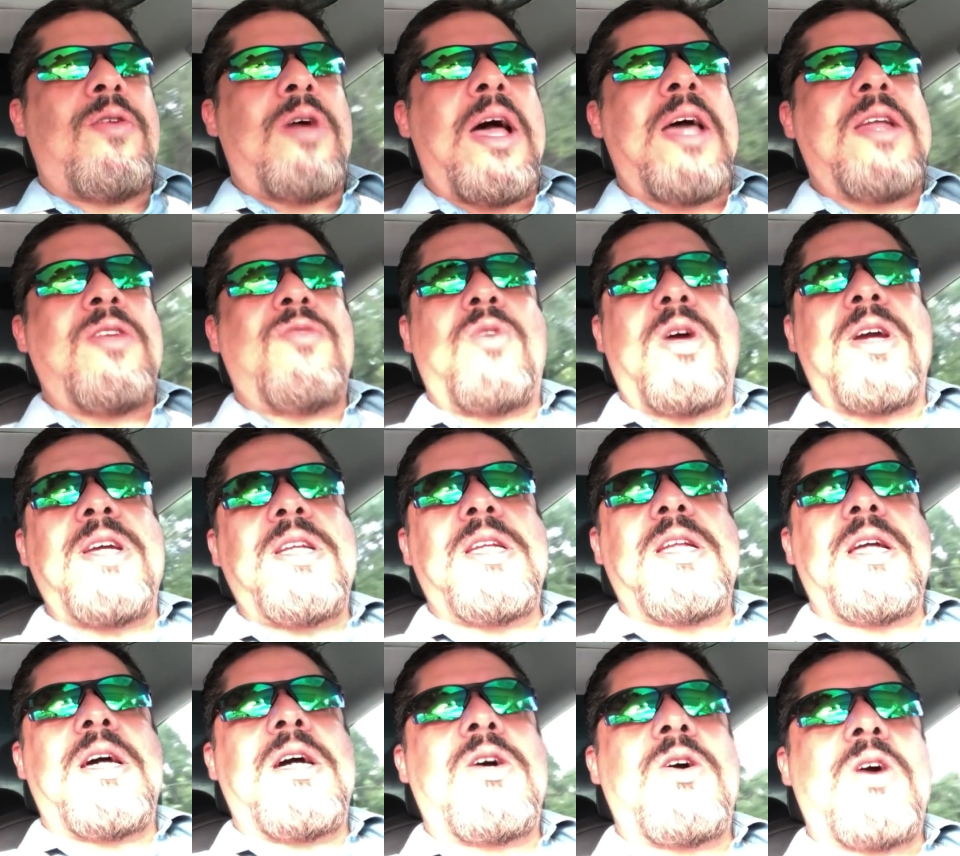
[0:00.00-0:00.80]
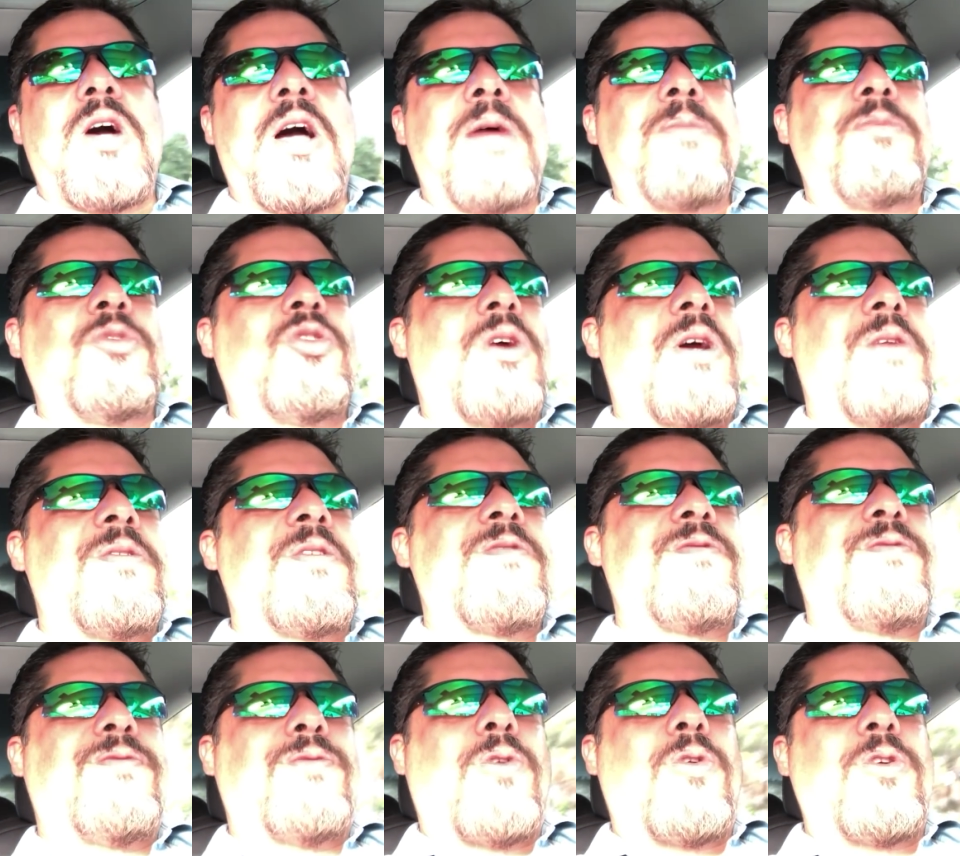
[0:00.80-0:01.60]
And right now I'm
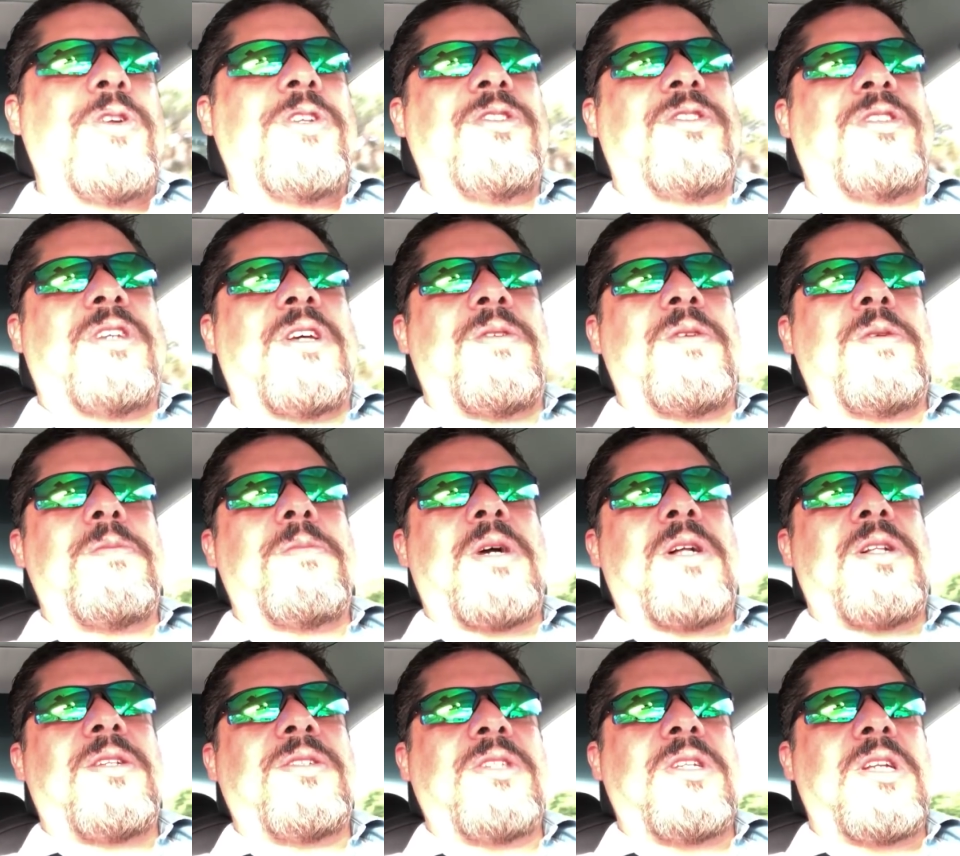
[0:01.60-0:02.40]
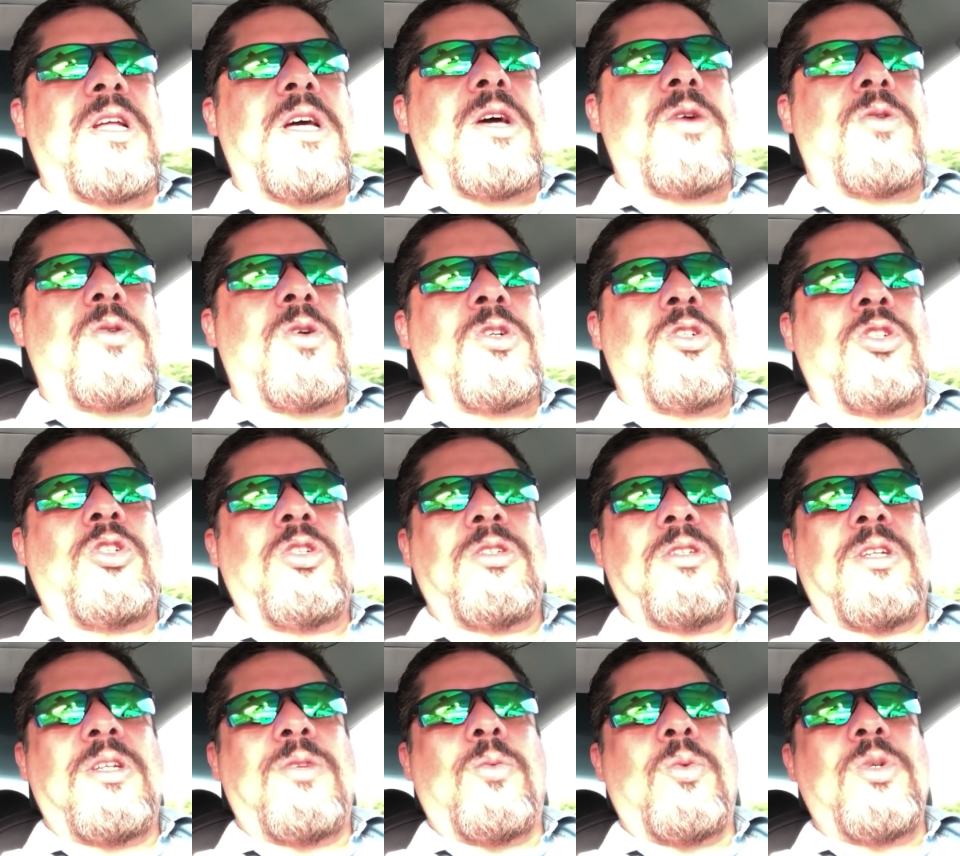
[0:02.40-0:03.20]
driving 47 miles an hour,
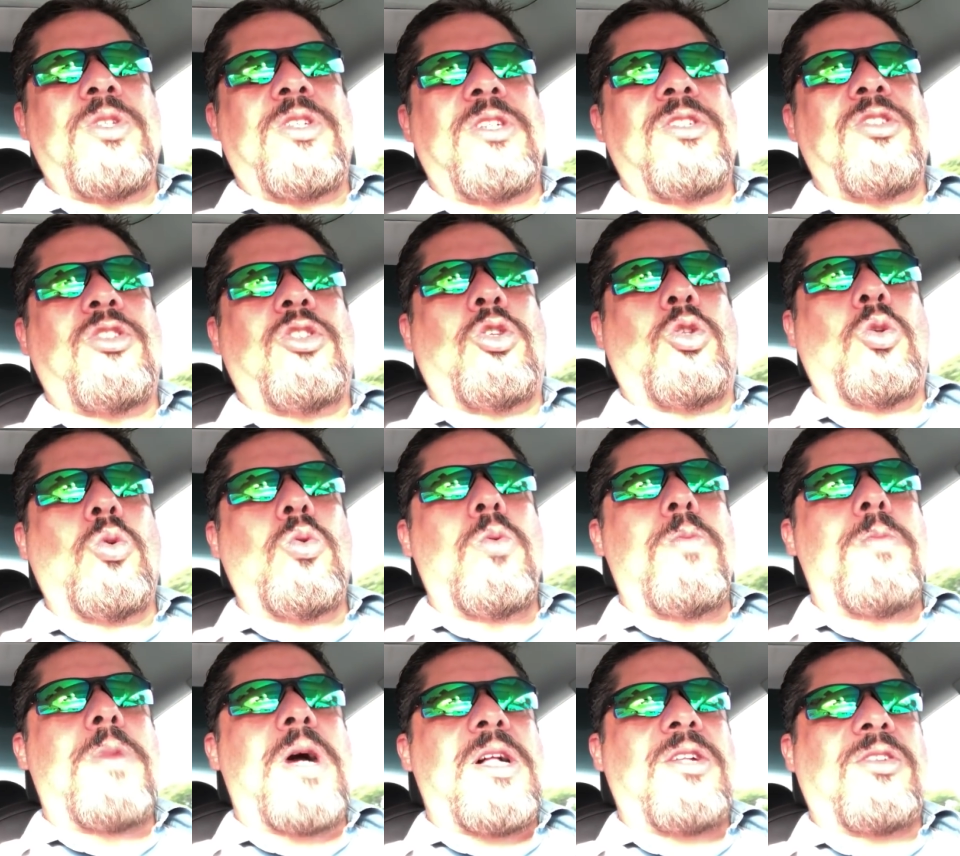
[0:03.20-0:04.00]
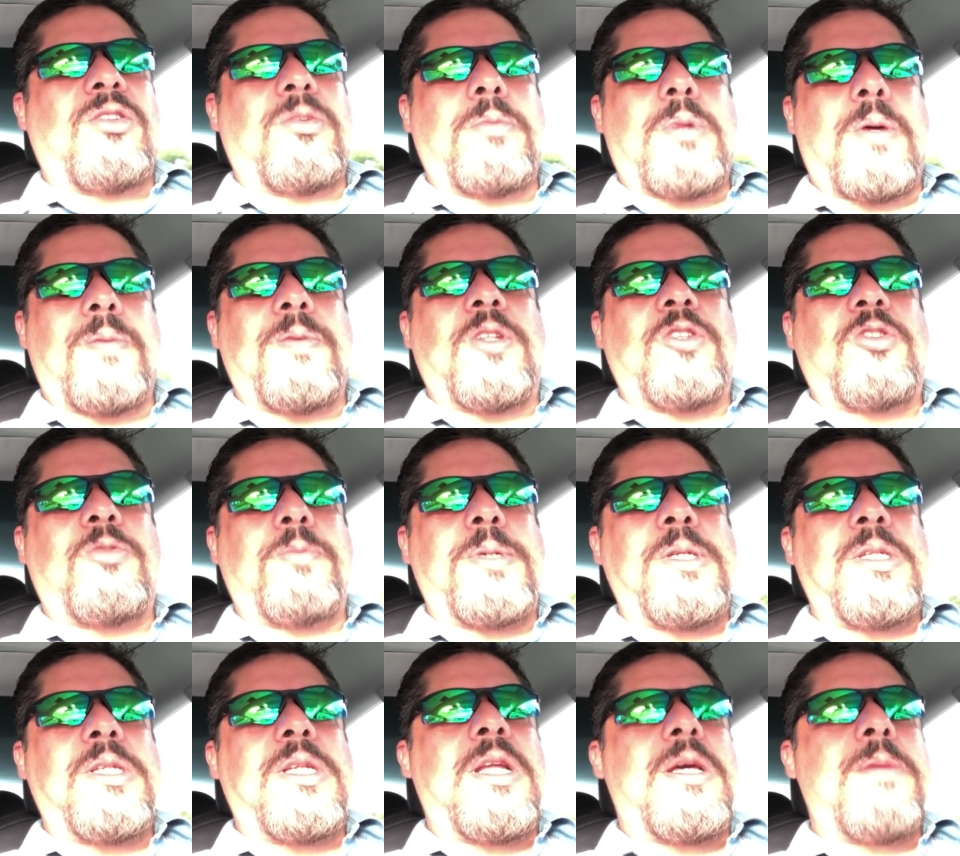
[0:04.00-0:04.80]
which is 2 miles above the
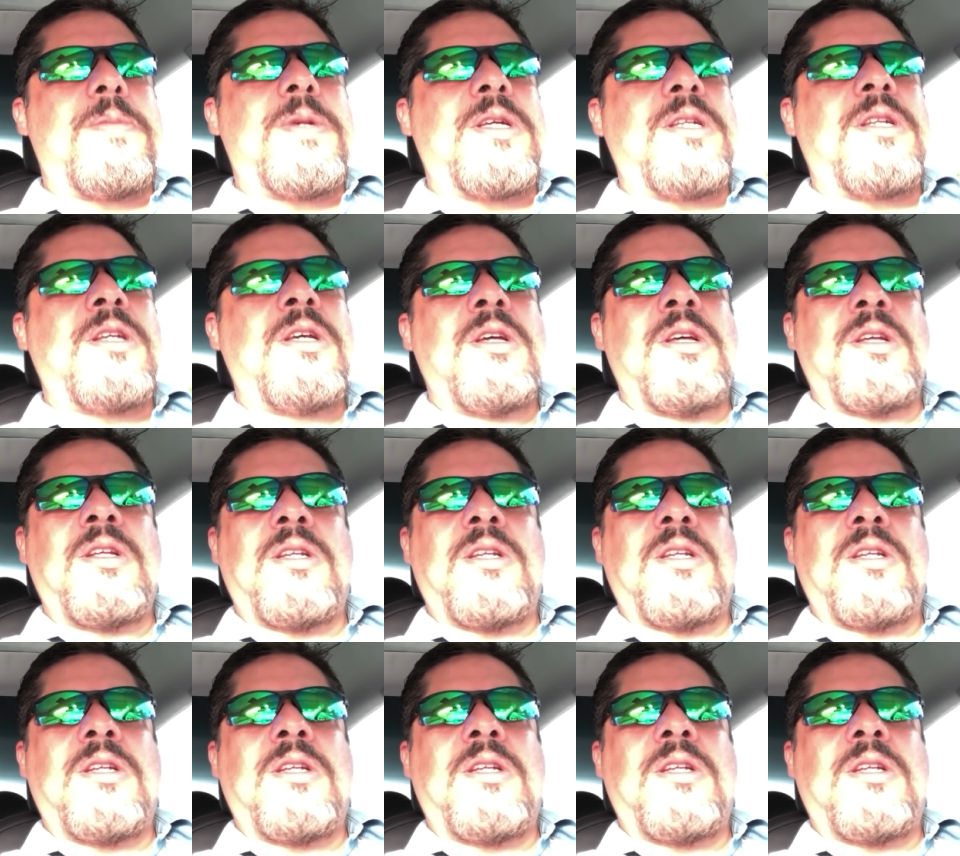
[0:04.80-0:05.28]
speed limit.